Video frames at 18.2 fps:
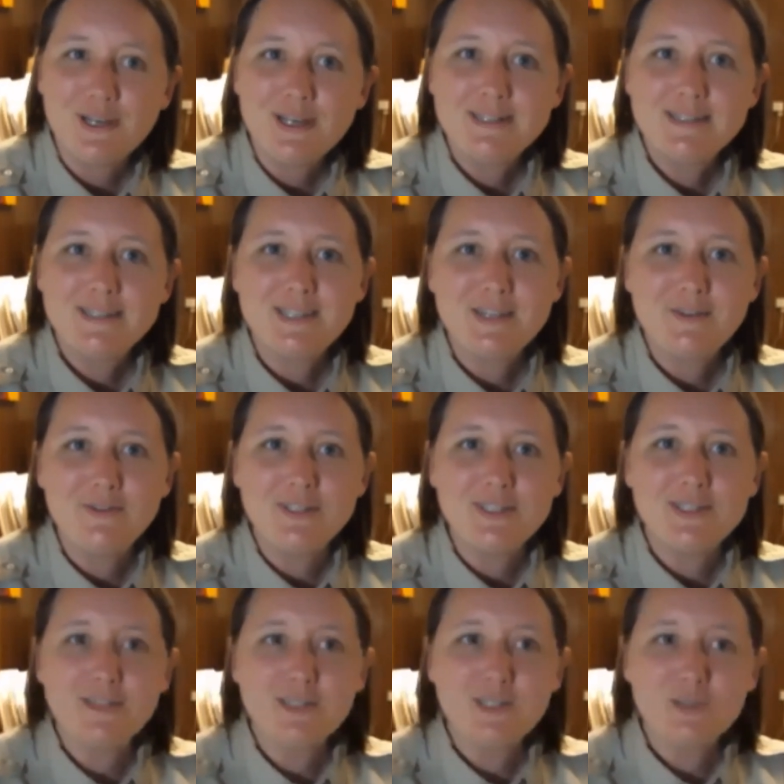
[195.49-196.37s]

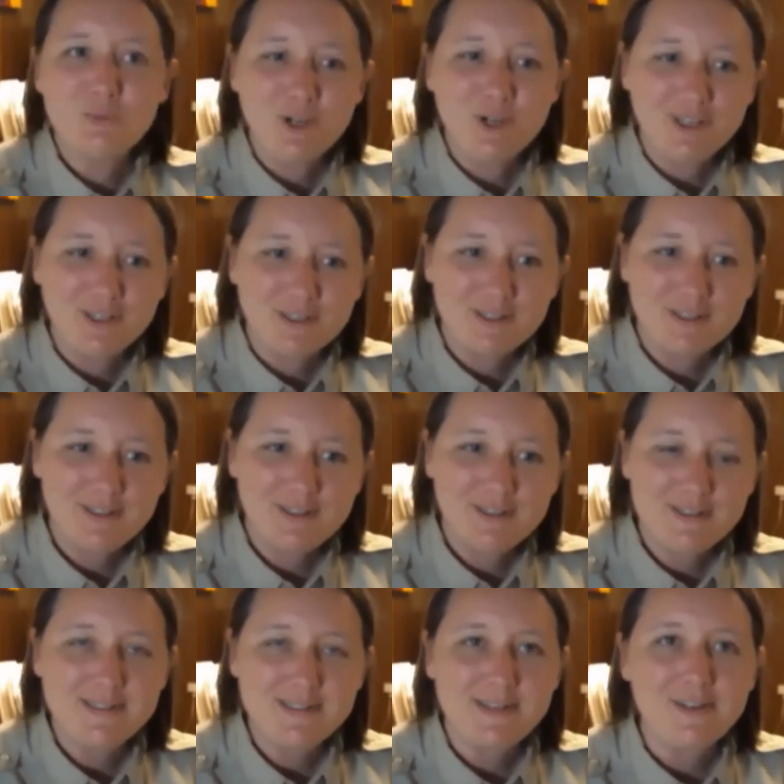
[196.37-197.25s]
Stevenson Spring, in
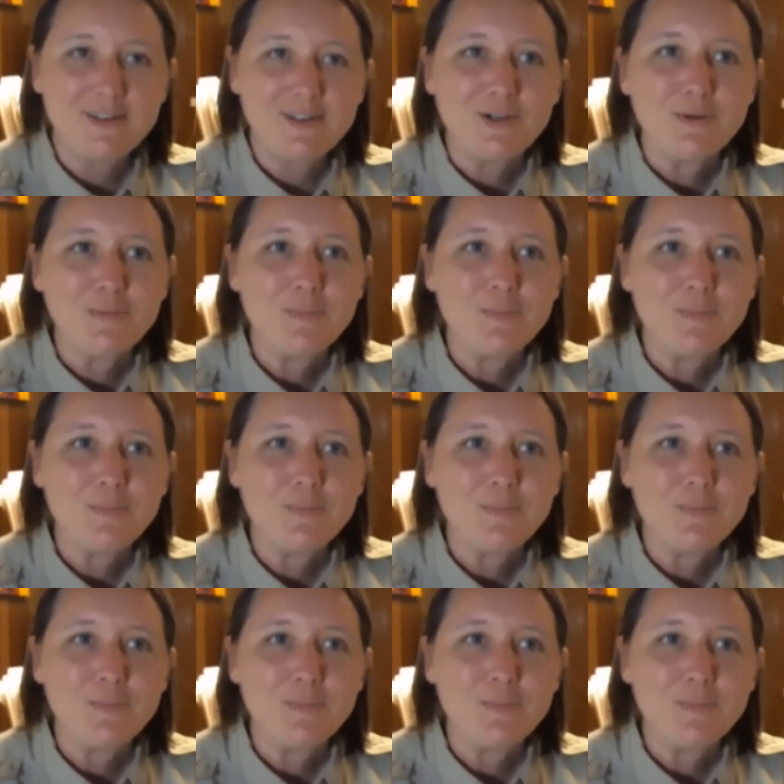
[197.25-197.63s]
his honor.